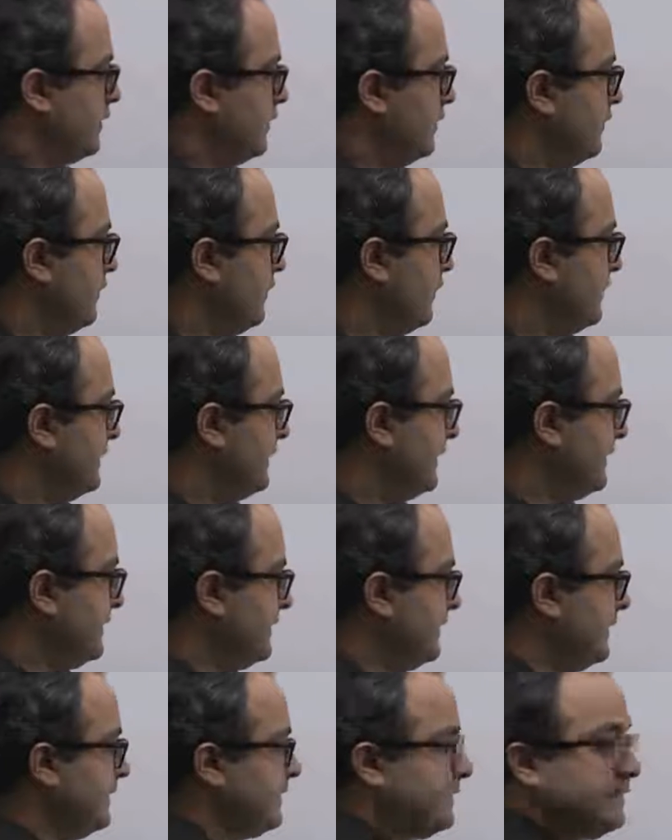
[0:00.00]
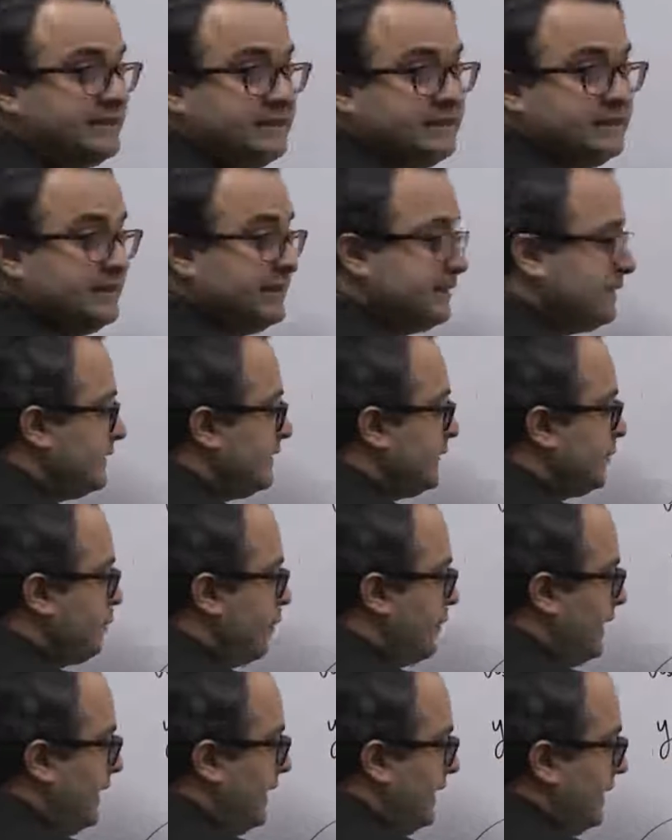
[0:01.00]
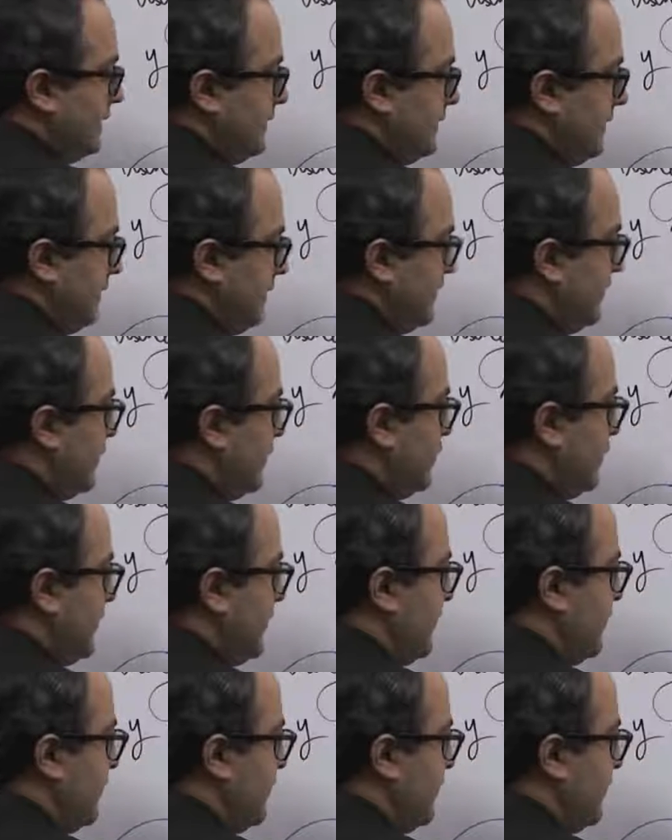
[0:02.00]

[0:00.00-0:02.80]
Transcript: for this is a point. Let's denote that